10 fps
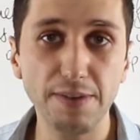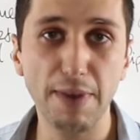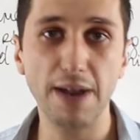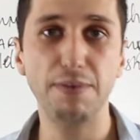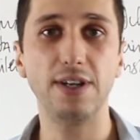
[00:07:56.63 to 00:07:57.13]

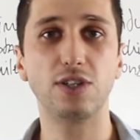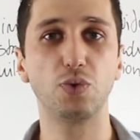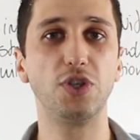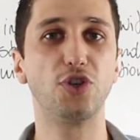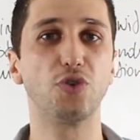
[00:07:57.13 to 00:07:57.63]
maybe it's
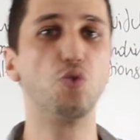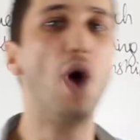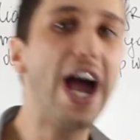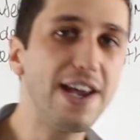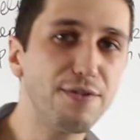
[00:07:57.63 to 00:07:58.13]
with your
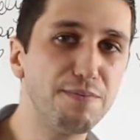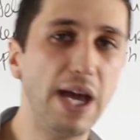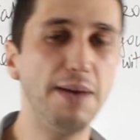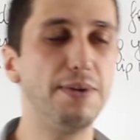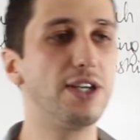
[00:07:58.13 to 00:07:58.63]
wife,
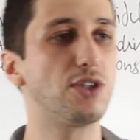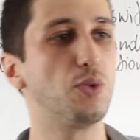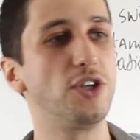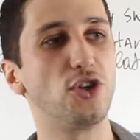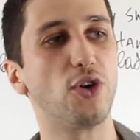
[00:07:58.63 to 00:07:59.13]
maybe it's
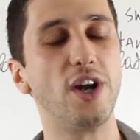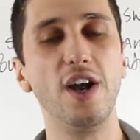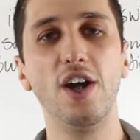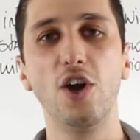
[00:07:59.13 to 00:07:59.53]
with your